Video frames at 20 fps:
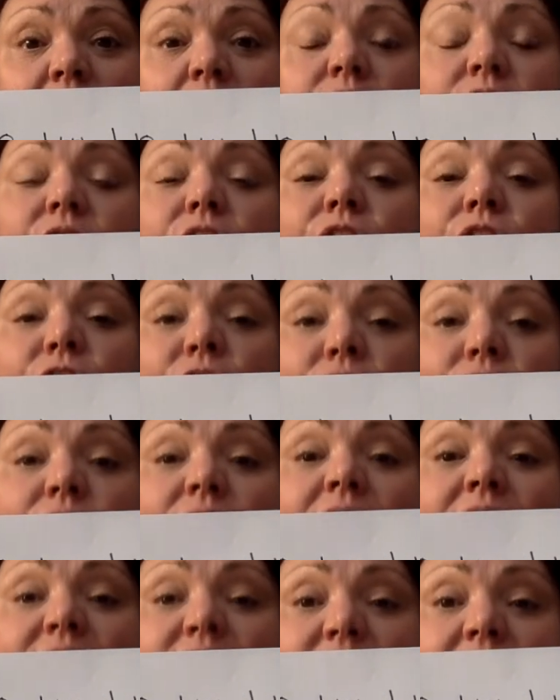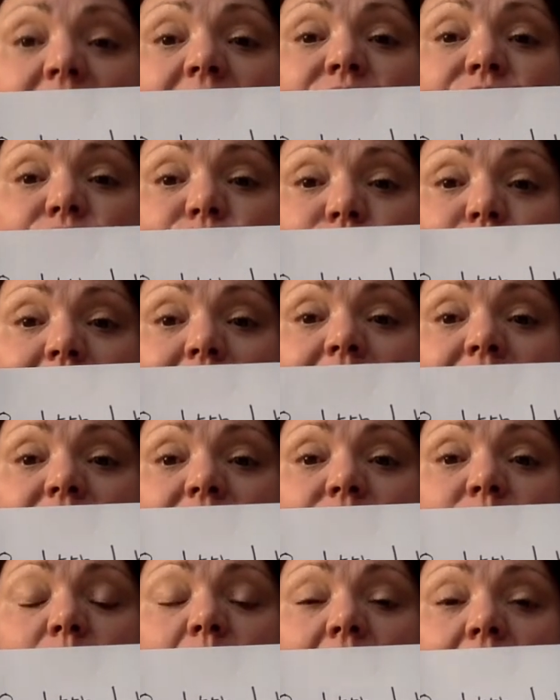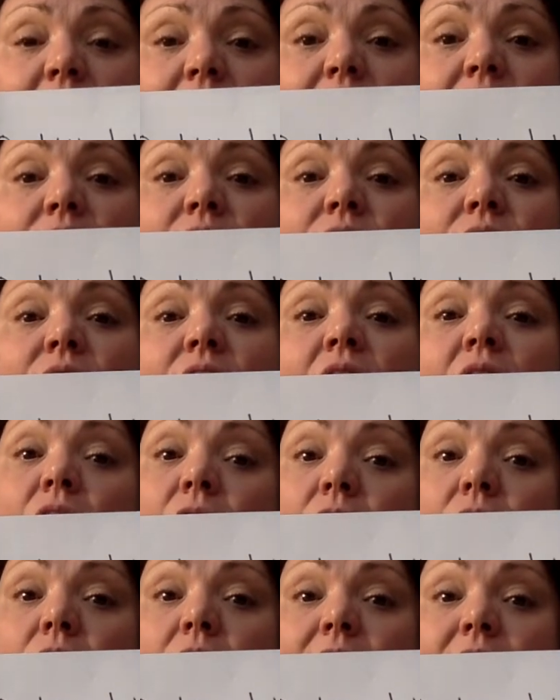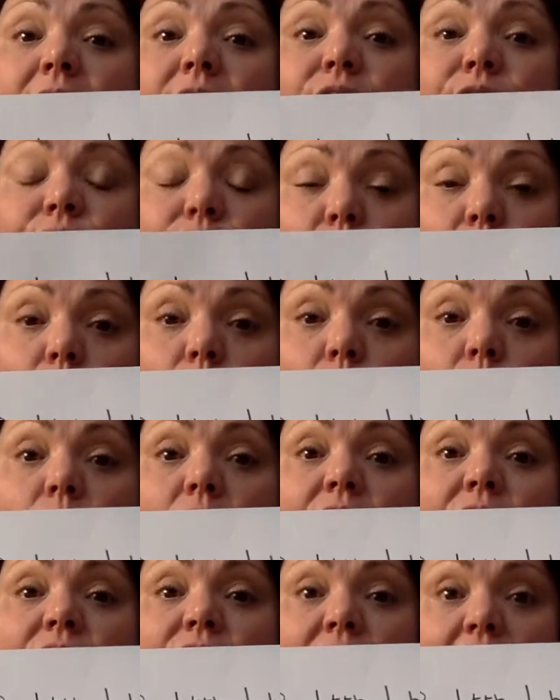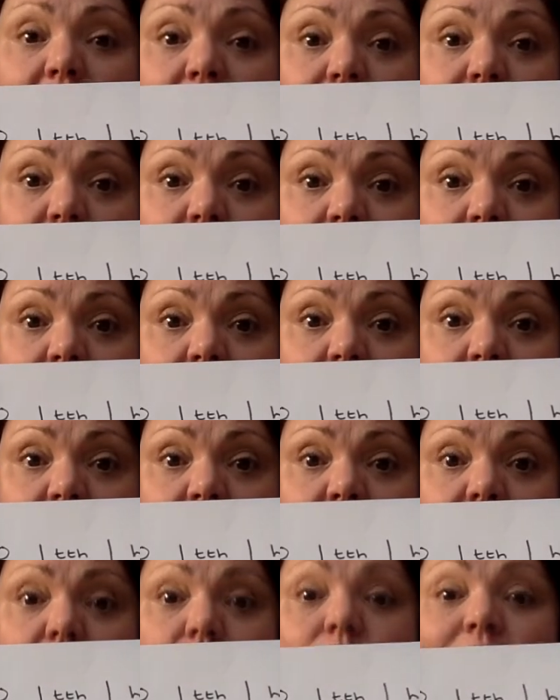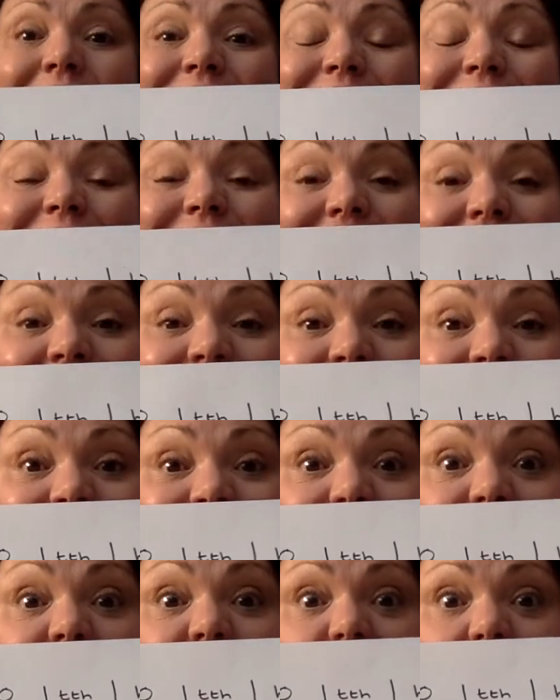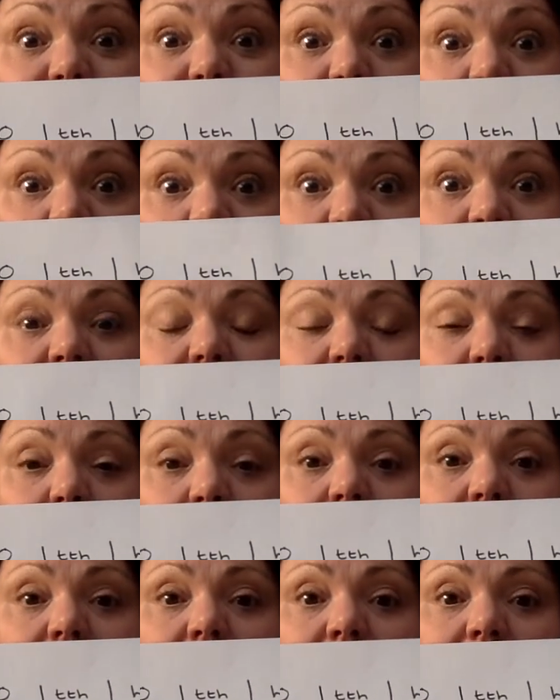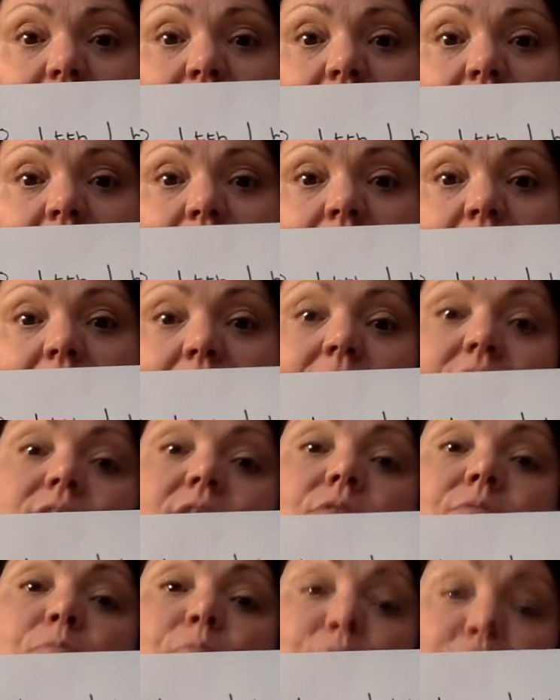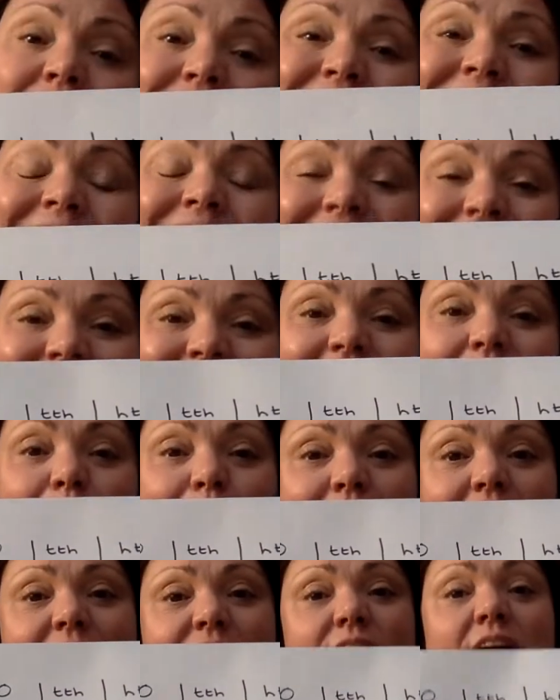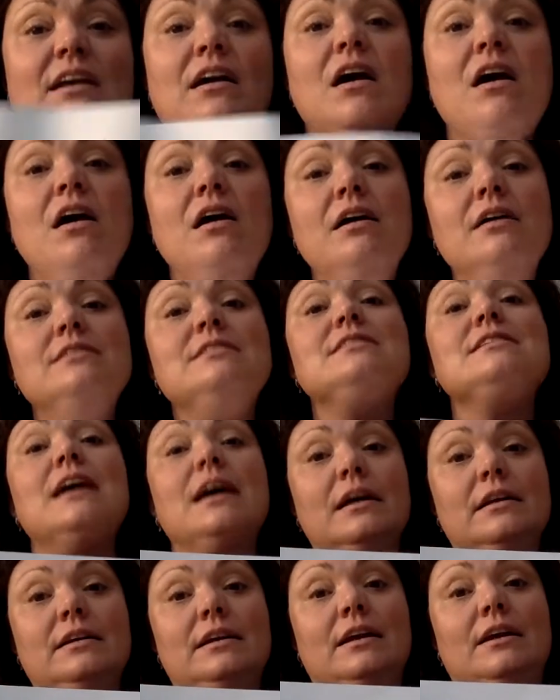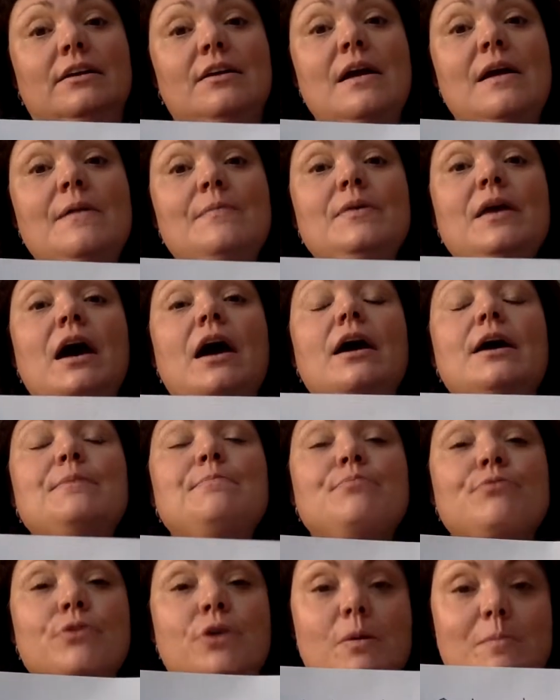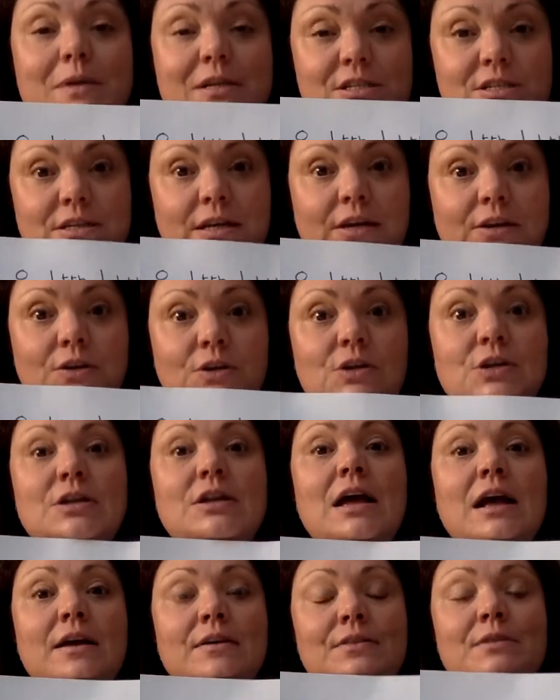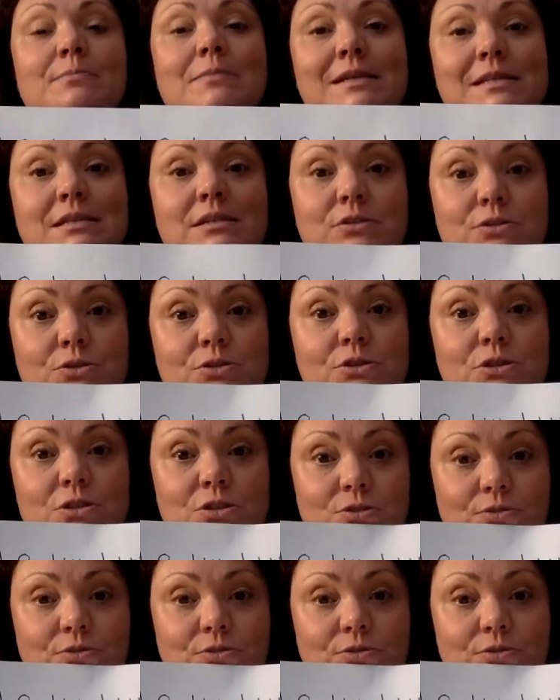So you can say straight away, oh, it's 4 thousandths. You can see it straight away. So put it in that place. I can't tell you. I promise you, you know the Miss Lawson